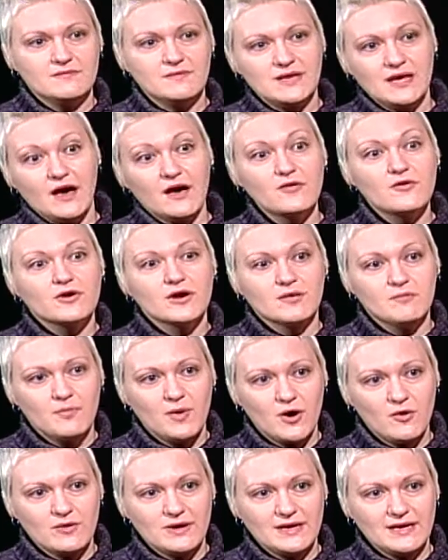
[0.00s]
The other
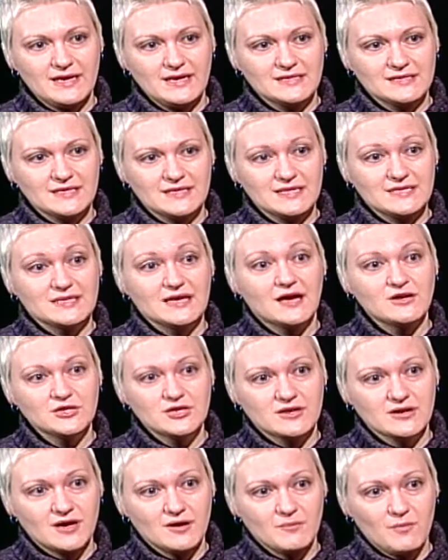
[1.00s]
component is a
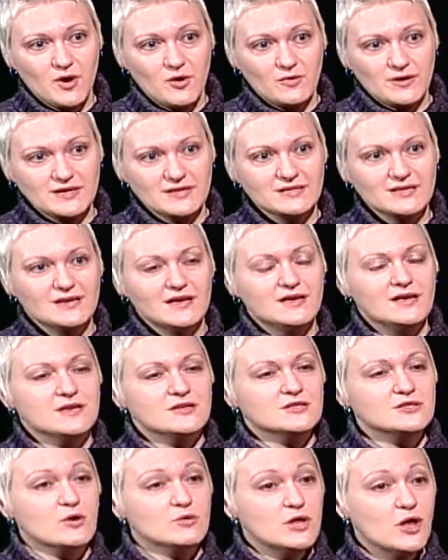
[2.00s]
discussion component.
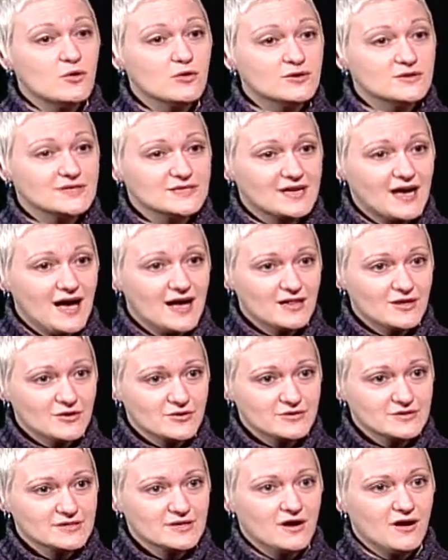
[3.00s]
So local
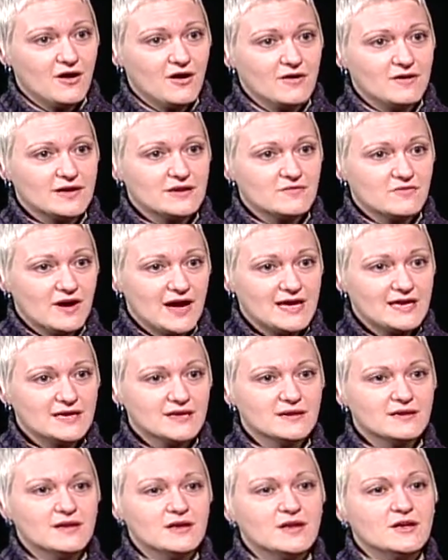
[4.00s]
scholars are
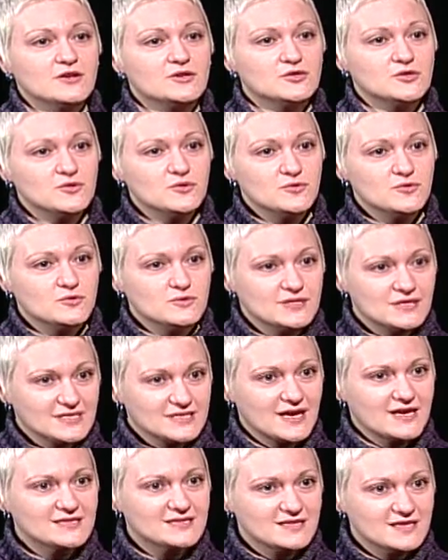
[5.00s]
invited to
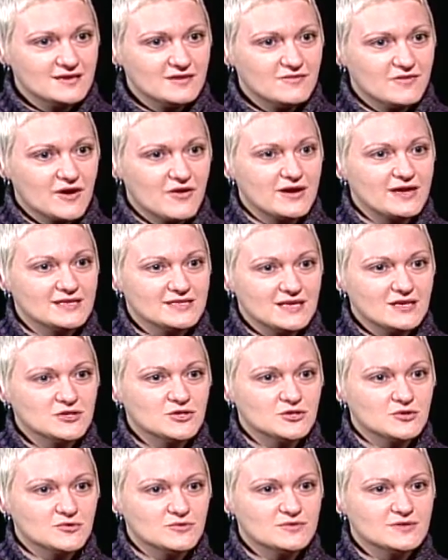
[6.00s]
discuss the various
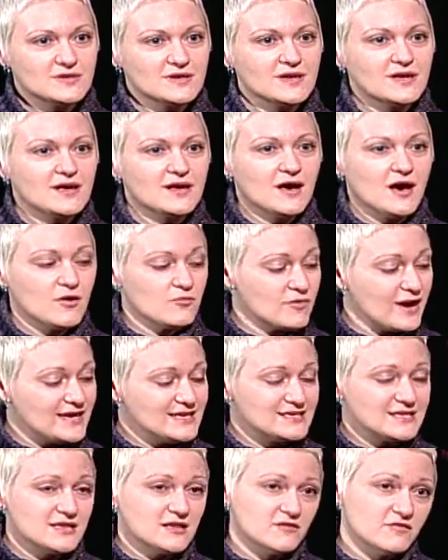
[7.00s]
issues
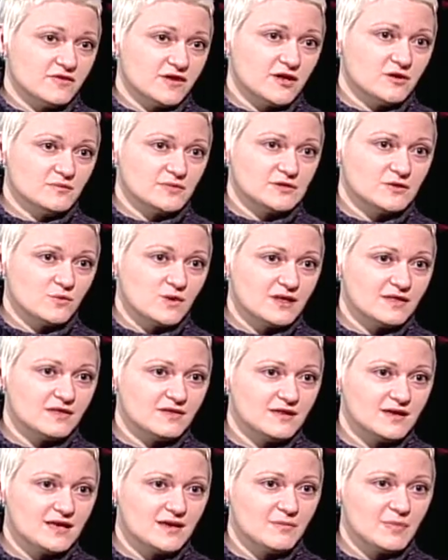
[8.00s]
raised in the films with
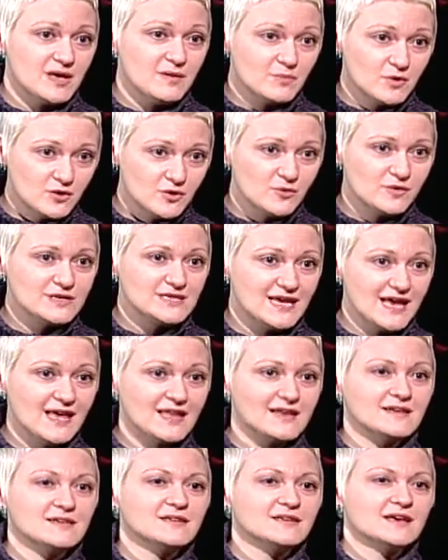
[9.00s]
the people who
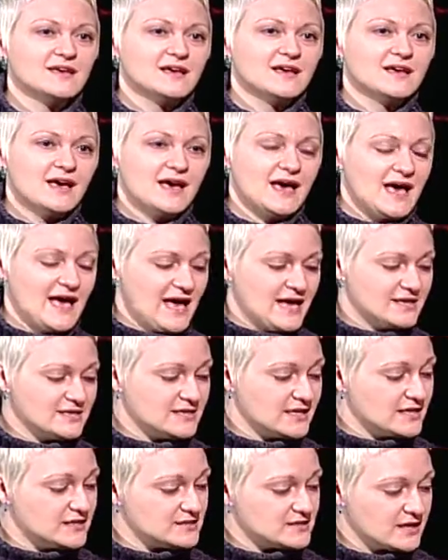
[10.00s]
attend. And
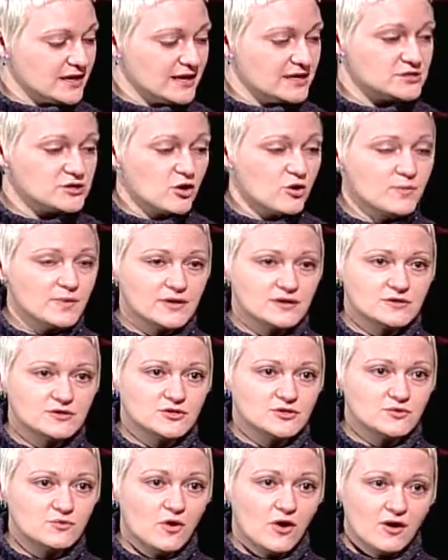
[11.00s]
it's open
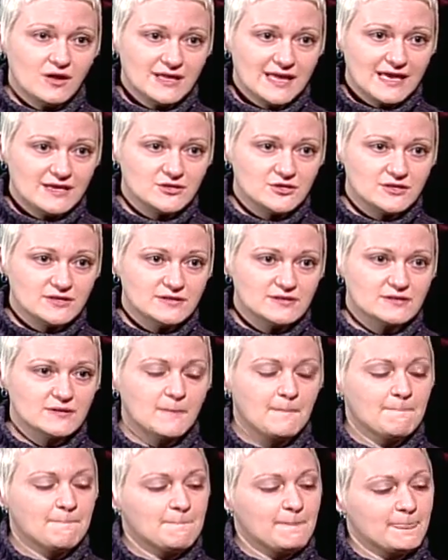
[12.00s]
to all ages.
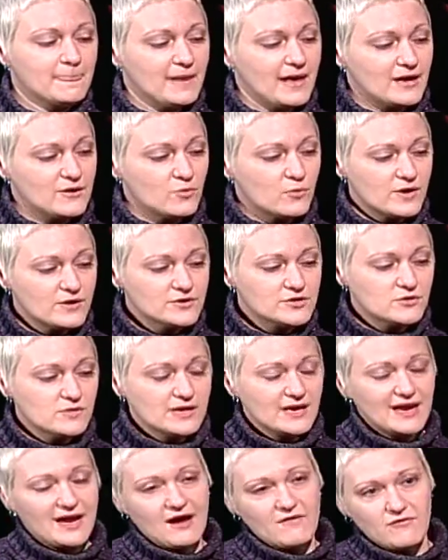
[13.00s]
And we're
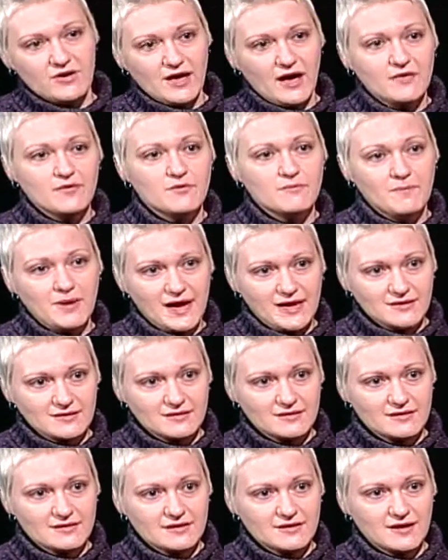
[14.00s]
doing it every other
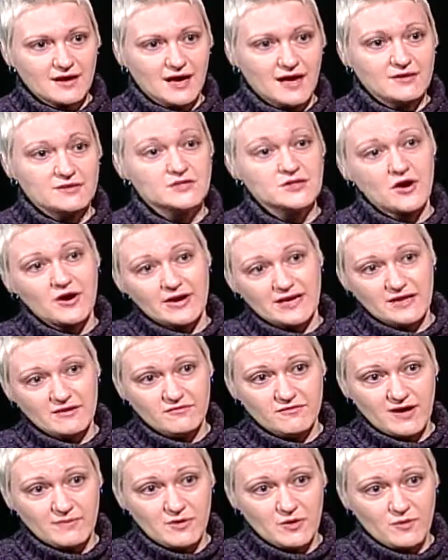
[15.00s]
month, starting in
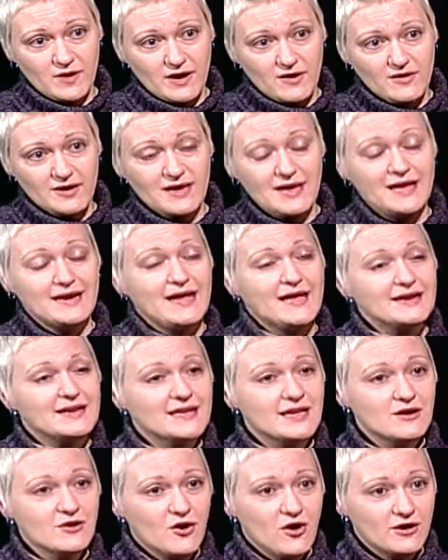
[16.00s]
February and
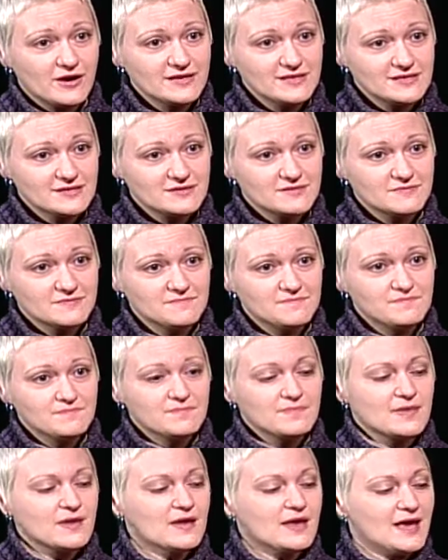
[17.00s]
ending in August.
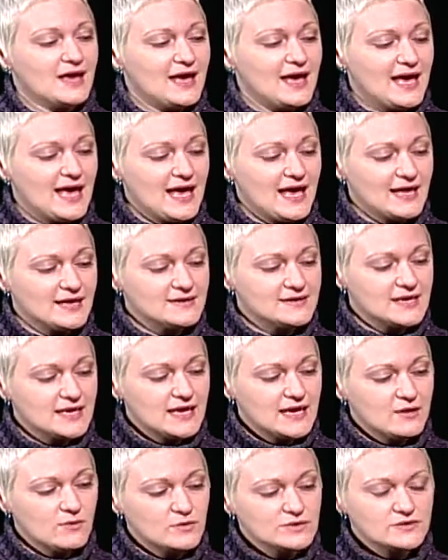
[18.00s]
And
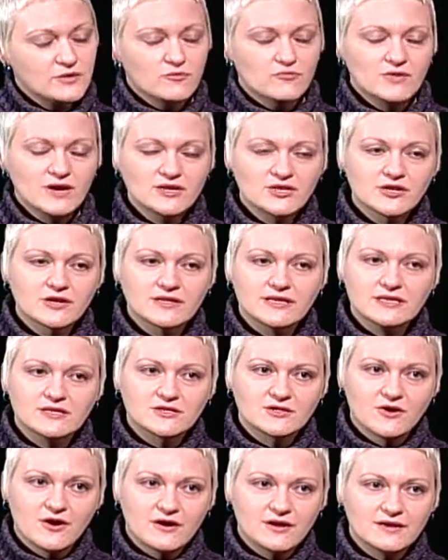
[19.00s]
it was originally
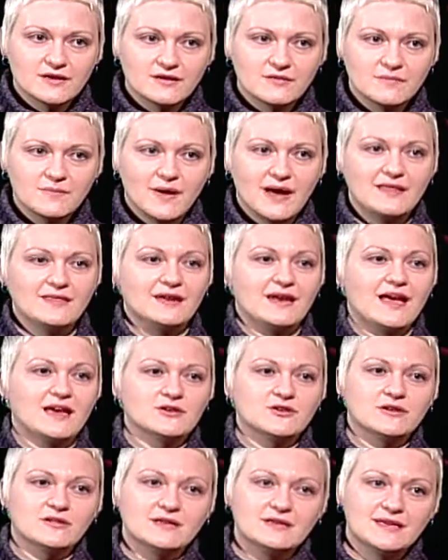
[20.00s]
started by the
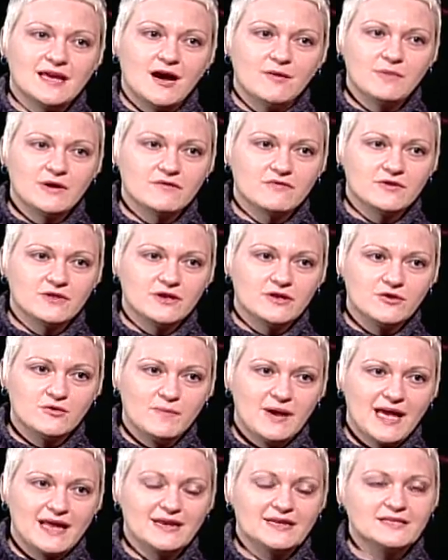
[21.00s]
National Endowment for the
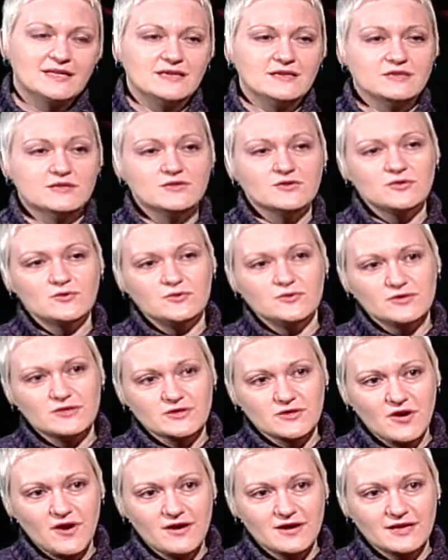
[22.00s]
Humanities to
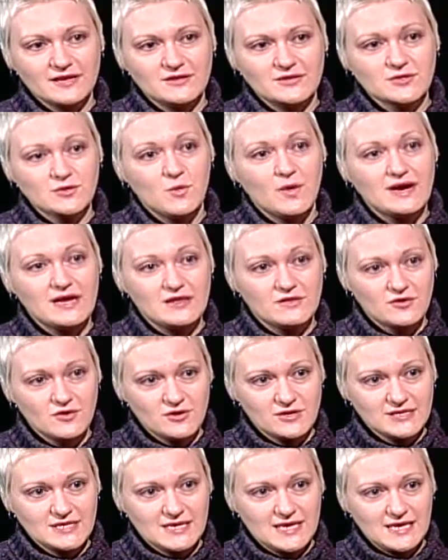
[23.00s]
start in
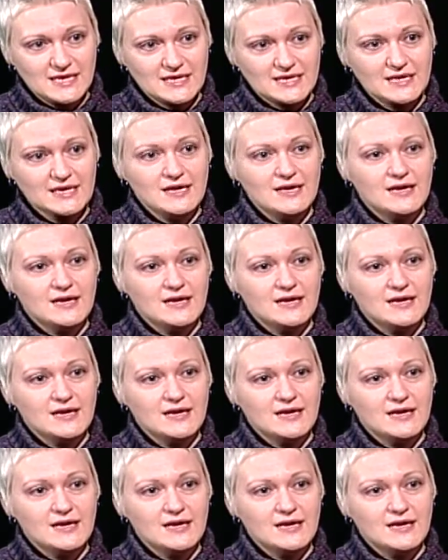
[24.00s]
2013